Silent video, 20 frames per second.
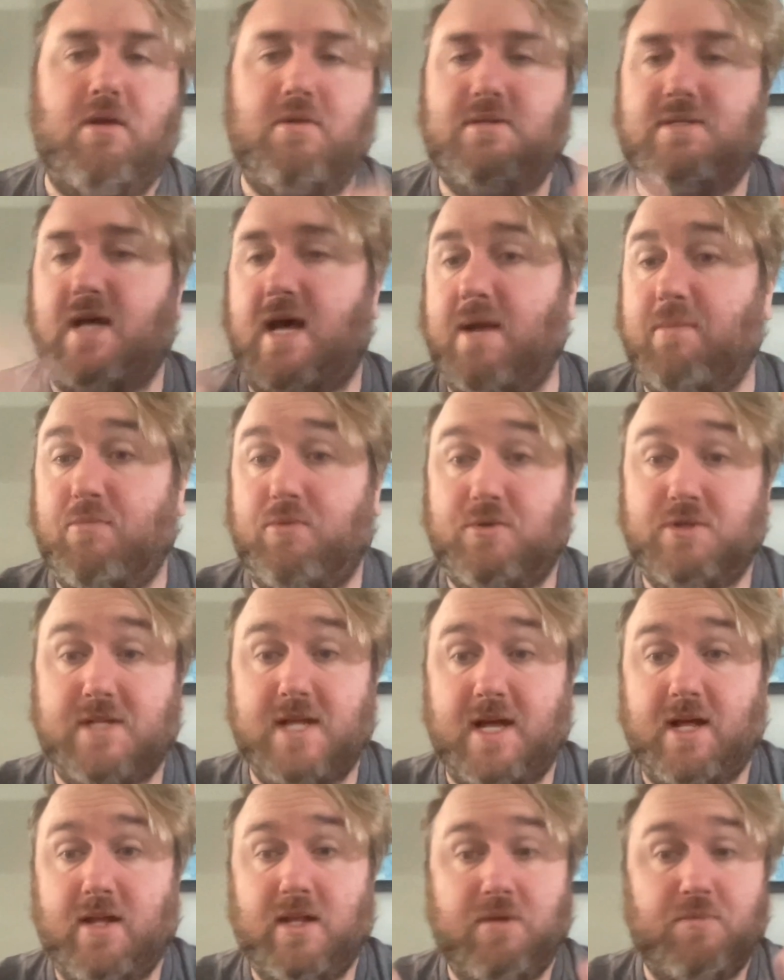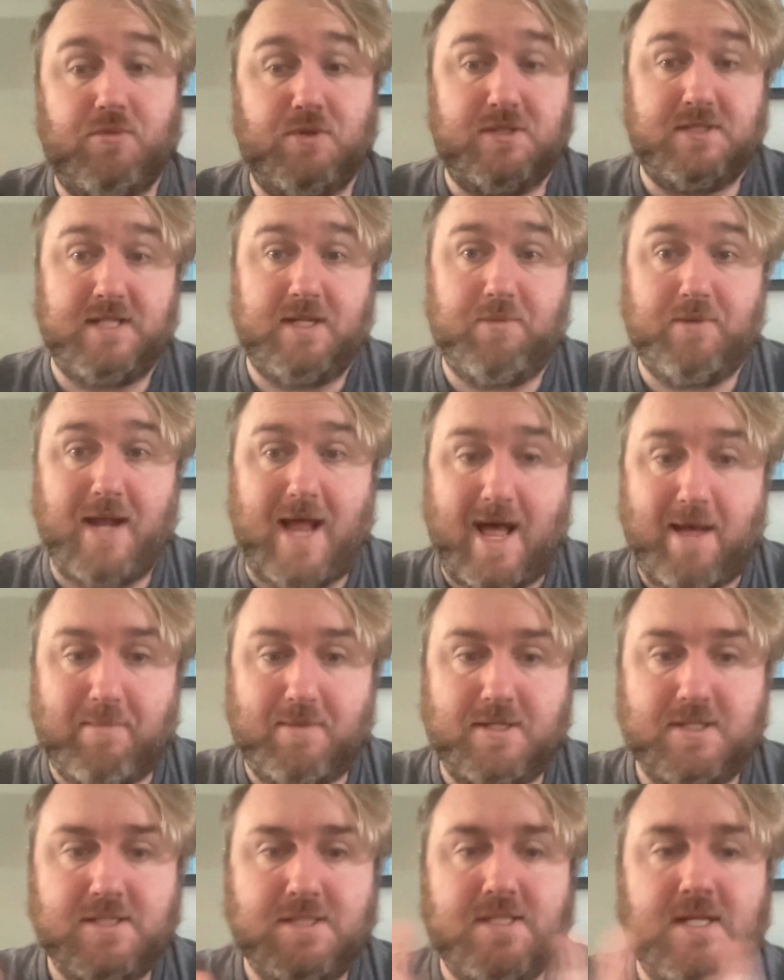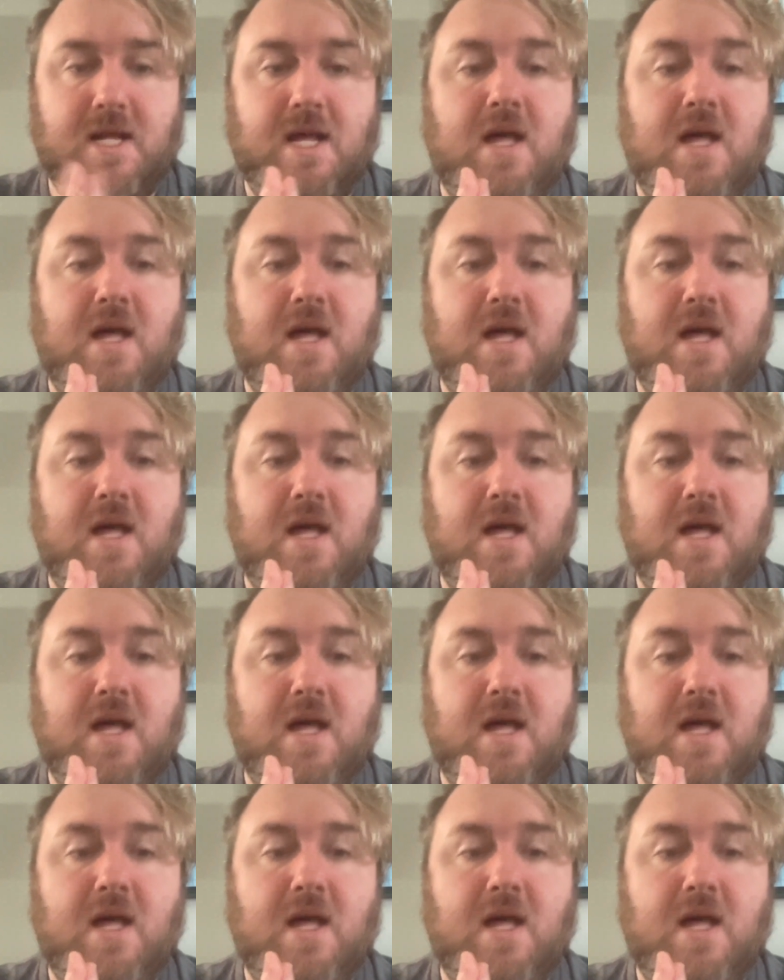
time will tell and we'll see what happens.